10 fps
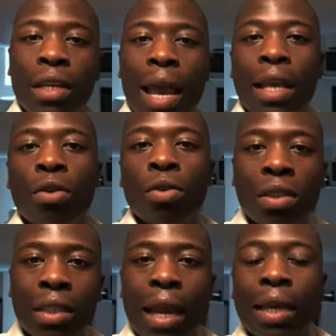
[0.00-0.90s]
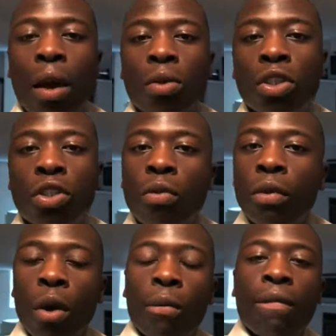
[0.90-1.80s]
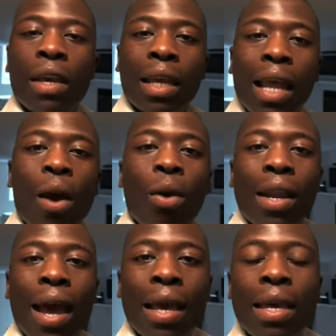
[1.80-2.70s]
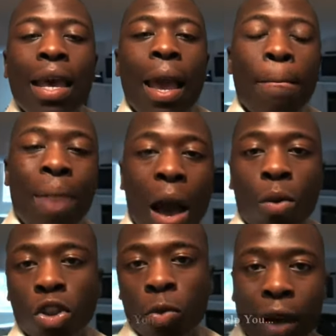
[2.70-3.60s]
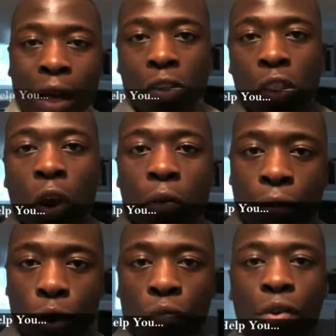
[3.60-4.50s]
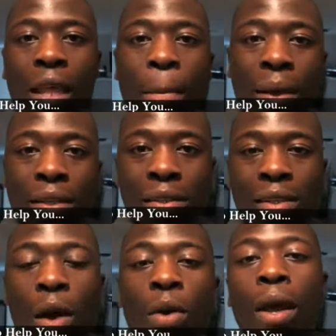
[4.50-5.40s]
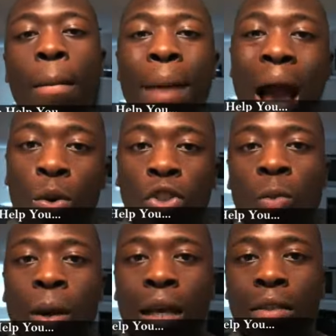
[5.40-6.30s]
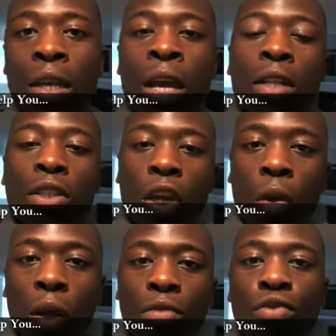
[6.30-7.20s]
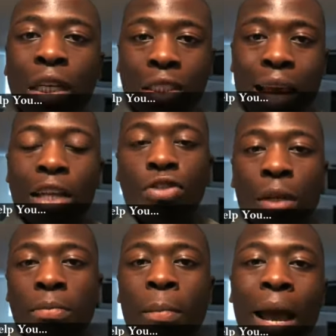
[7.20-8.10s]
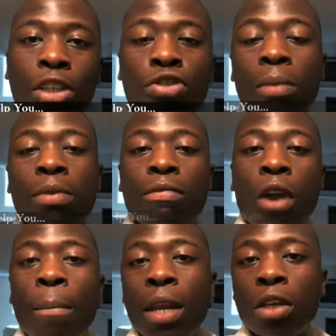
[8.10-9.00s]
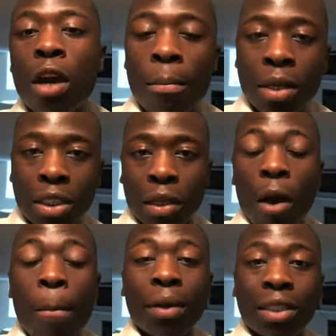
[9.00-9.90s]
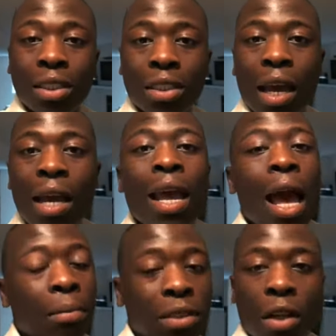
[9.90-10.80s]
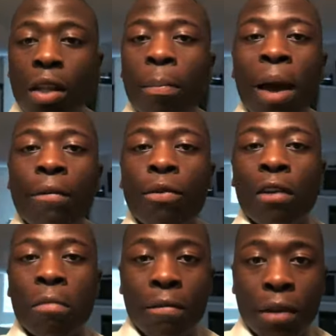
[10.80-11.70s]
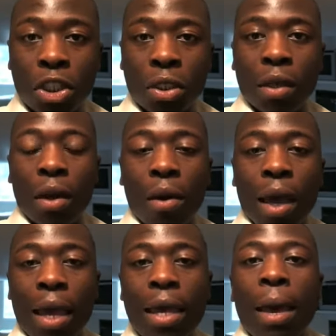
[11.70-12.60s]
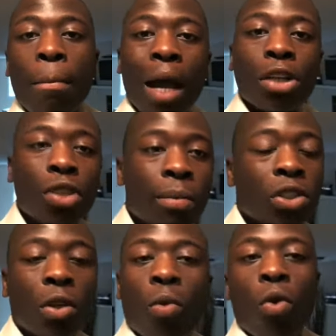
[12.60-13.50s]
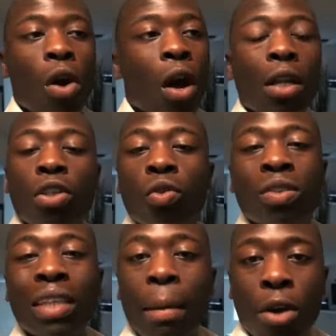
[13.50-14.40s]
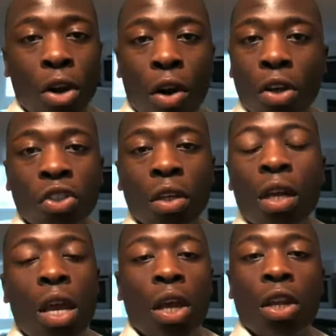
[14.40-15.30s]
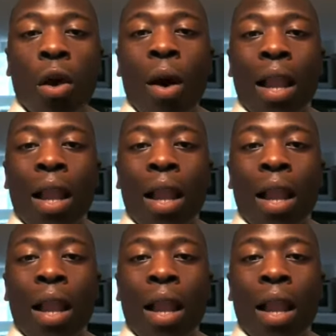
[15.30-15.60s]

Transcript: day you stepping out and you know, thinking, how can I empower someone else to go further in their business? How can I empower someone else to go and reach their dreams? My dreams have not been accomplished as yet. I'm still on the pathway of my vision, okay? My dream is to walk on and do seminars and, you know,